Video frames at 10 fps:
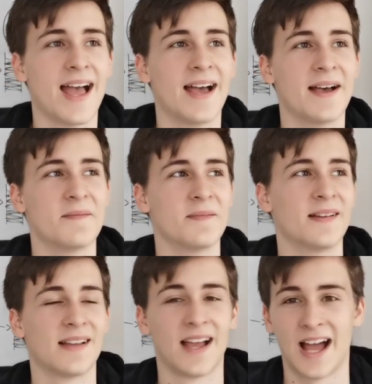And
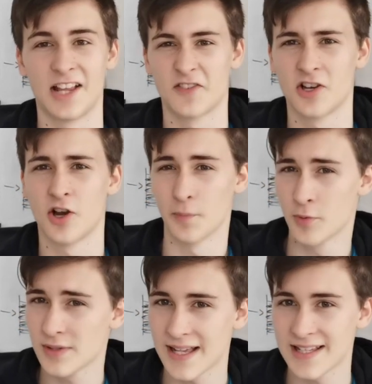you have to learn the
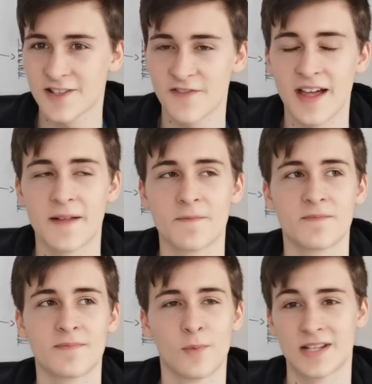processes of that,
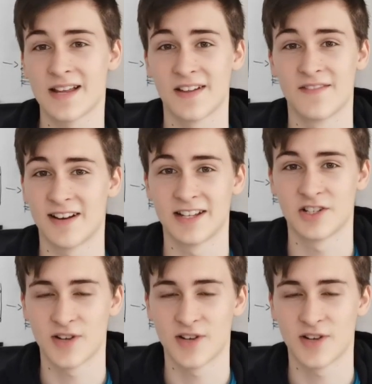which I find very